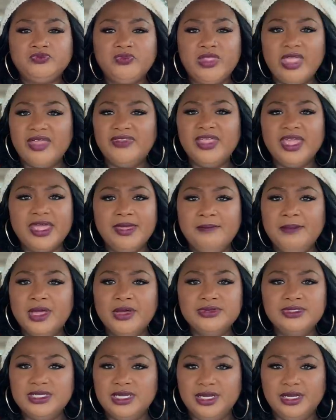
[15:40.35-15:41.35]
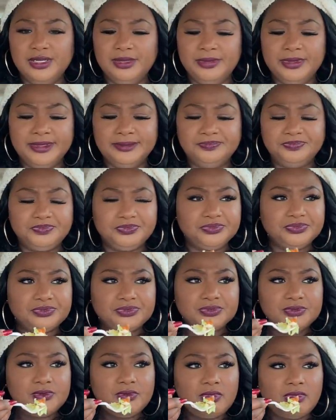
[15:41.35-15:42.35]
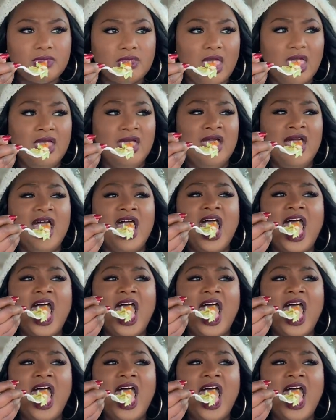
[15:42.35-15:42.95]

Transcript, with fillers: I think it melted a little bit.